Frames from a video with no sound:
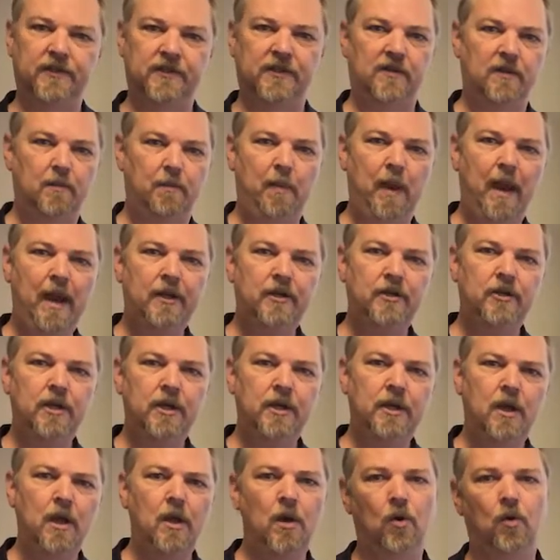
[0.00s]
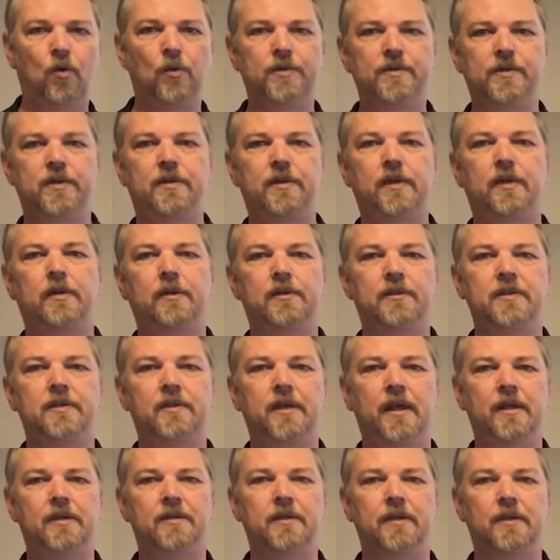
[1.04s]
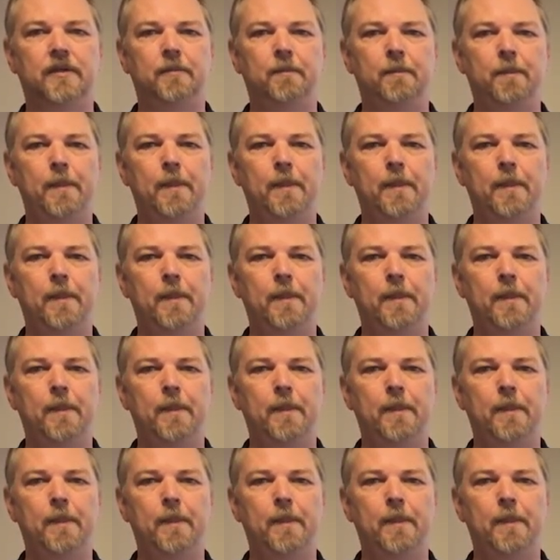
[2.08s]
Is it the battery or is it the alternator?